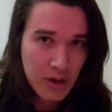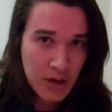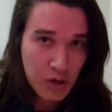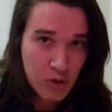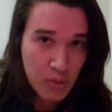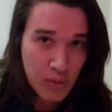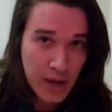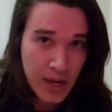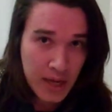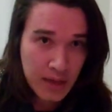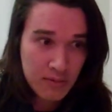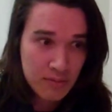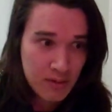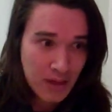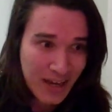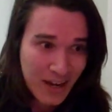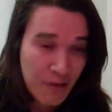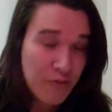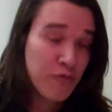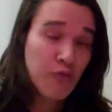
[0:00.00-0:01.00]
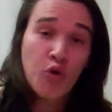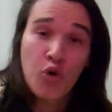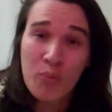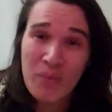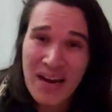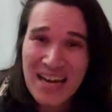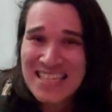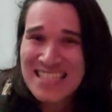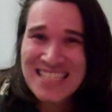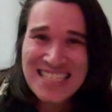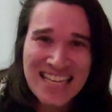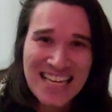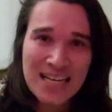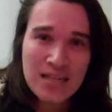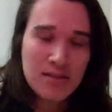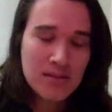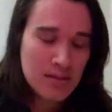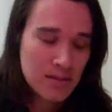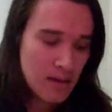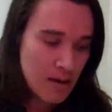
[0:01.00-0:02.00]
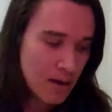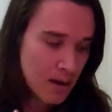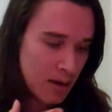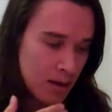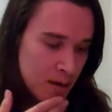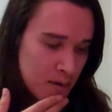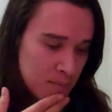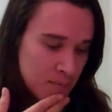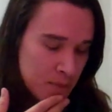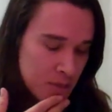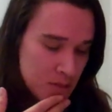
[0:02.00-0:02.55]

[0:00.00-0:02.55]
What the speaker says: and create like a 4x6.